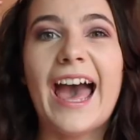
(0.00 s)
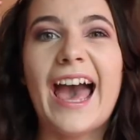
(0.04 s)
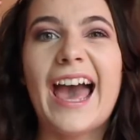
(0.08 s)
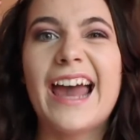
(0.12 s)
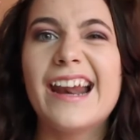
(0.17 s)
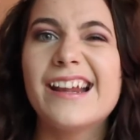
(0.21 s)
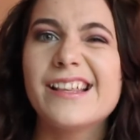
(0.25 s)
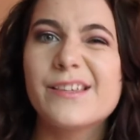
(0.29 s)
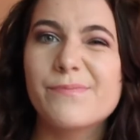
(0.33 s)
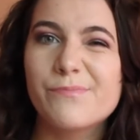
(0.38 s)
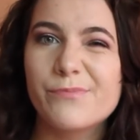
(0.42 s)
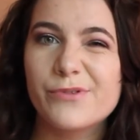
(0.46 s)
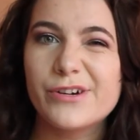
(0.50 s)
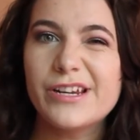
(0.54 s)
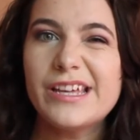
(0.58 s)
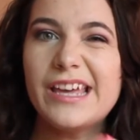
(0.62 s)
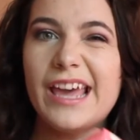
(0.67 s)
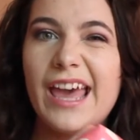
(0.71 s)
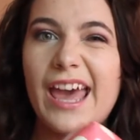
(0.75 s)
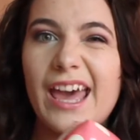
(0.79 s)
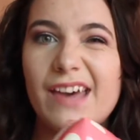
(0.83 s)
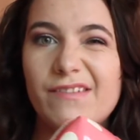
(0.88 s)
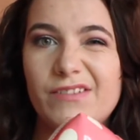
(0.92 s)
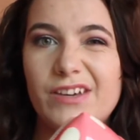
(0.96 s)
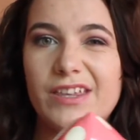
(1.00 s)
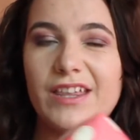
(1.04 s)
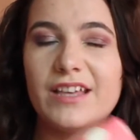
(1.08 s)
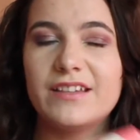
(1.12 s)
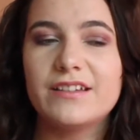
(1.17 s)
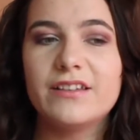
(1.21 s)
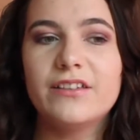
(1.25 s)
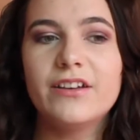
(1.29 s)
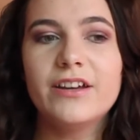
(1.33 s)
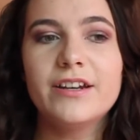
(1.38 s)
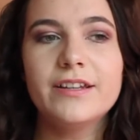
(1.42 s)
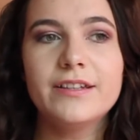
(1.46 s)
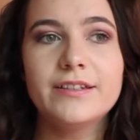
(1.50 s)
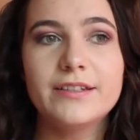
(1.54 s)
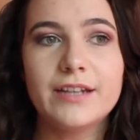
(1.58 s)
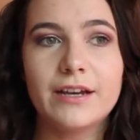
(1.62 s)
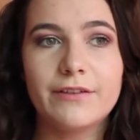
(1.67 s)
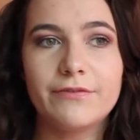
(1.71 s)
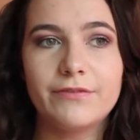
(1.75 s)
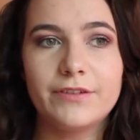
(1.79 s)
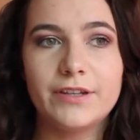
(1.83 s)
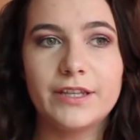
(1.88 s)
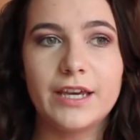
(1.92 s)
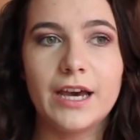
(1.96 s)
And it's pretty heavy, there's a lot of
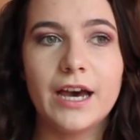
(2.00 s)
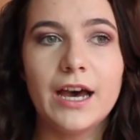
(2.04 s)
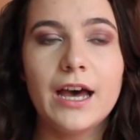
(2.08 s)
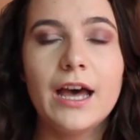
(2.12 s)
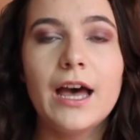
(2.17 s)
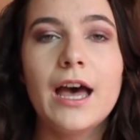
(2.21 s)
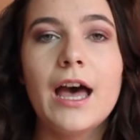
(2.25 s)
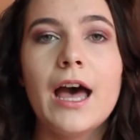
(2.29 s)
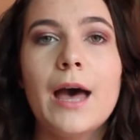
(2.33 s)
stuff in here.